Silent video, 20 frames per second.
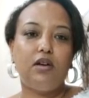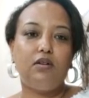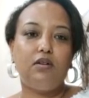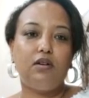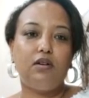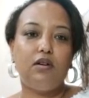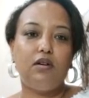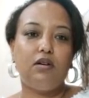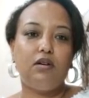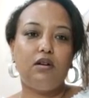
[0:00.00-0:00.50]

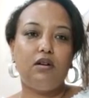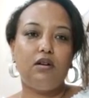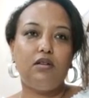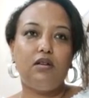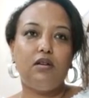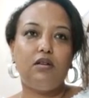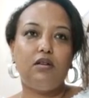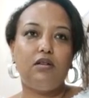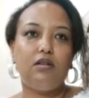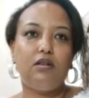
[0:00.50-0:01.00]
and
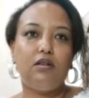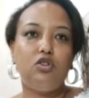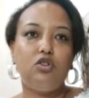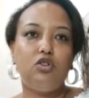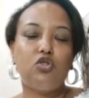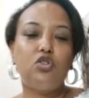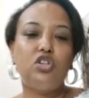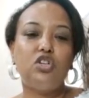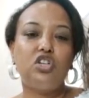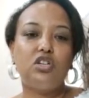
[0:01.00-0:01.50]
the
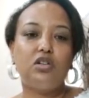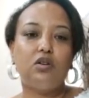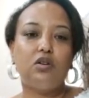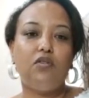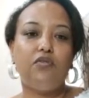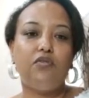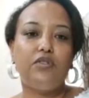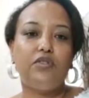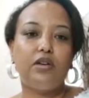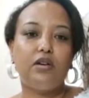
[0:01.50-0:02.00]
nutrition of
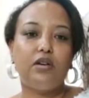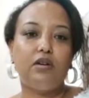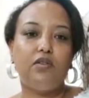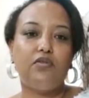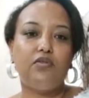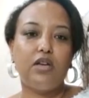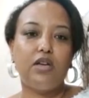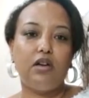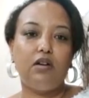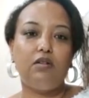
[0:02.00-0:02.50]
the
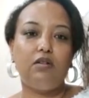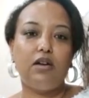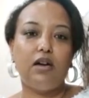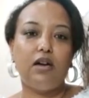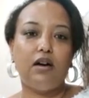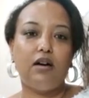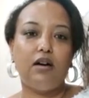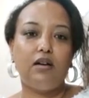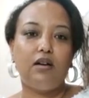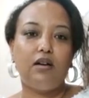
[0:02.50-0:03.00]
area,
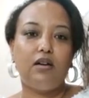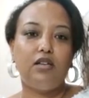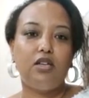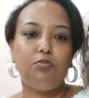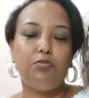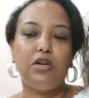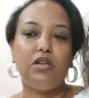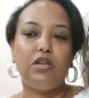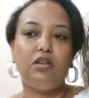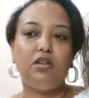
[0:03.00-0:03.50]

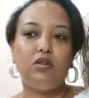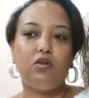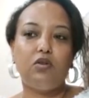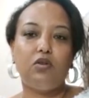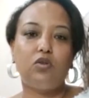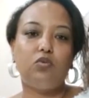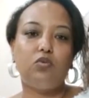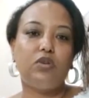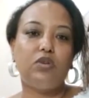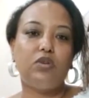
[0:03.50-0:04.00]
depending on
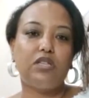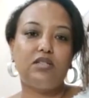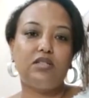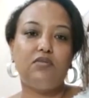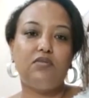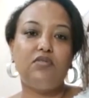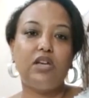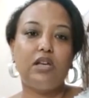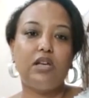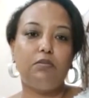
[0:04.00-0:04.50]
what's
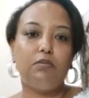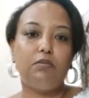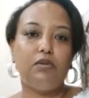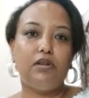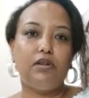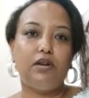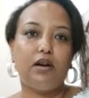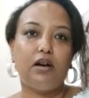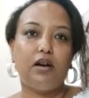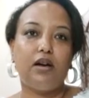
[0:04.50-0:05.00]
available
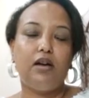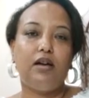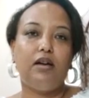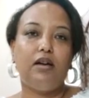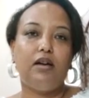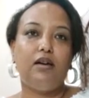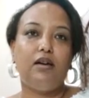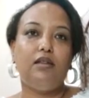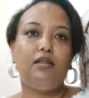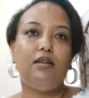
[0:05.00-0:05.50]
there.
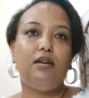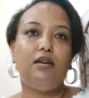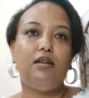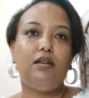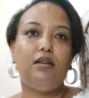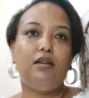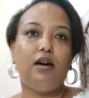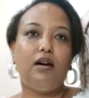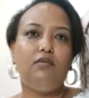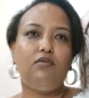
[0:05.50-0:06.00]
And then
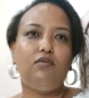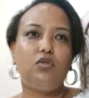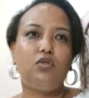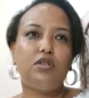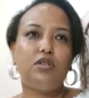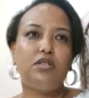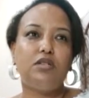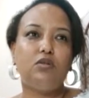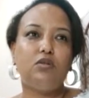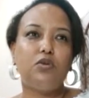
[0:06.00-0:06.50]
I've
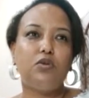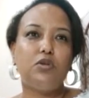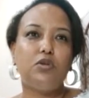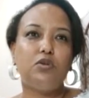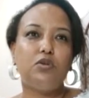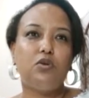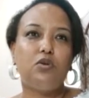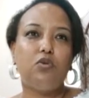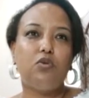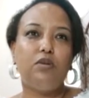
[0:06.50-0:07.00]
noticed
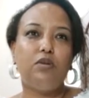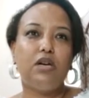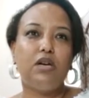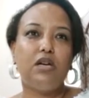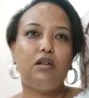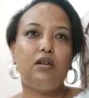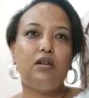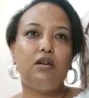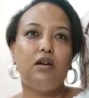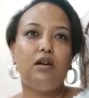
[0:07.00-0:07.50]
also
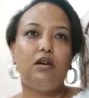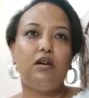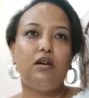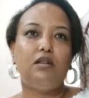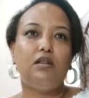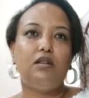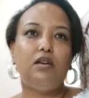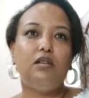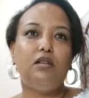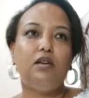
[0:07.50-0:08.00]
women,
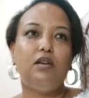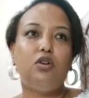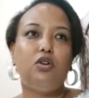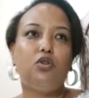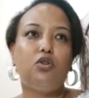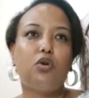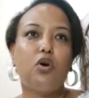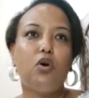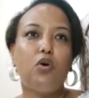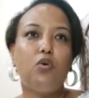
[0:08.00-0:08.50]
they
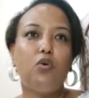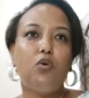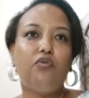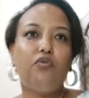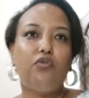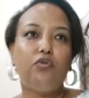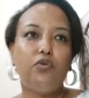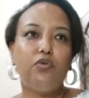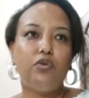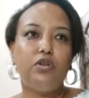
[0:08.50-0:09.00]
grow
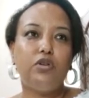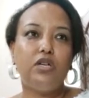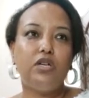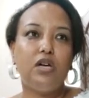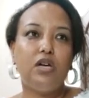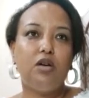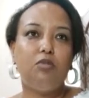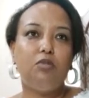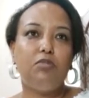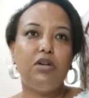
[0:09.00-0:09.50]
food
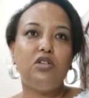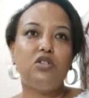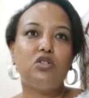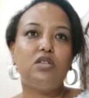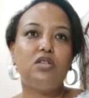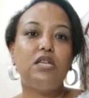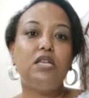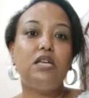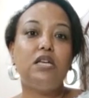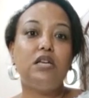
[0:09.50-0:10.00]
based
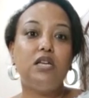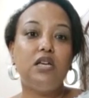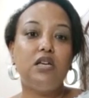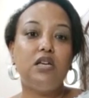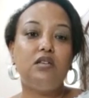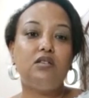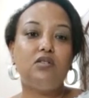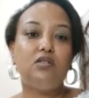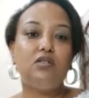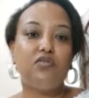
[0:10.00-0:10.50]
on the
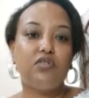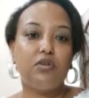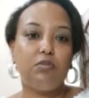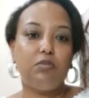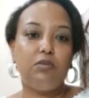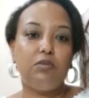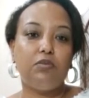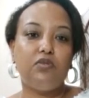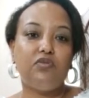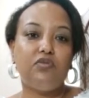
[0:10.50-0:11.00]
needs of the
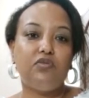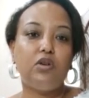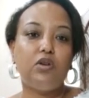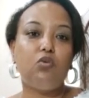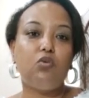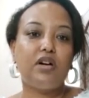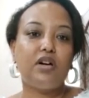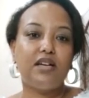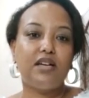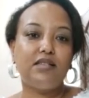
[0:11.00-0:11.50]
people. If they
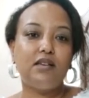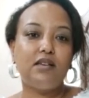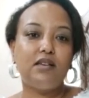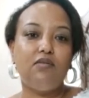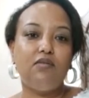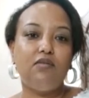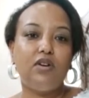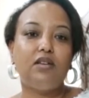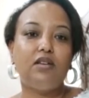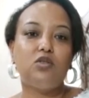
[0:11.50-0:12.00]
want
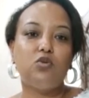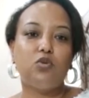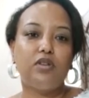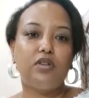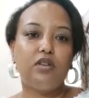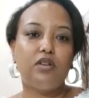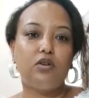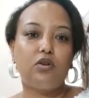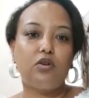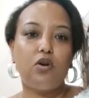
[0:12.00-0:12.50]
cassava, that's what
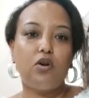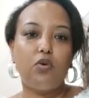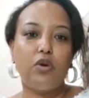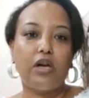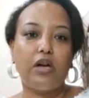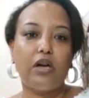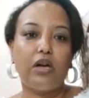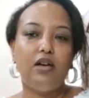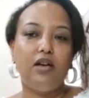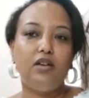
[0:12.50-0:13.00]
they're growing.
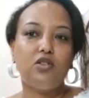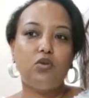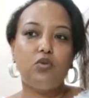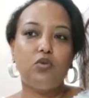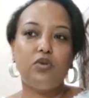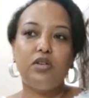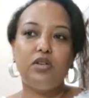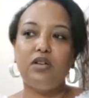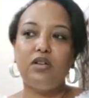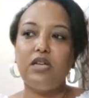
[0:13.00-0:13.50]
So
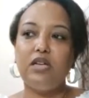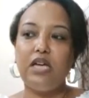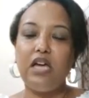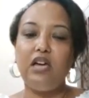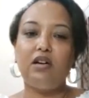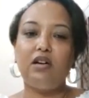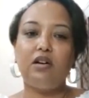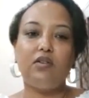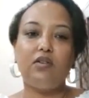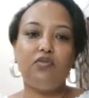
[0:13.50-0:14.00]
within an
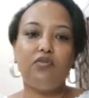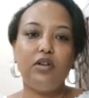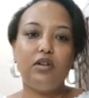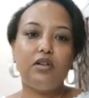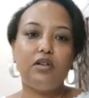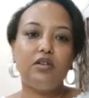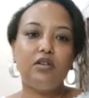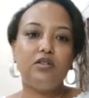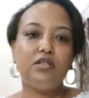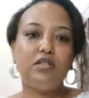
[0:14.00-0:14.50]
acre field,
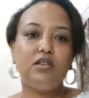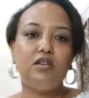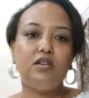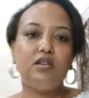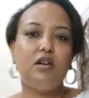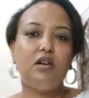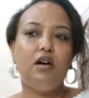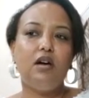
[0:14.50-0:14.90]
you see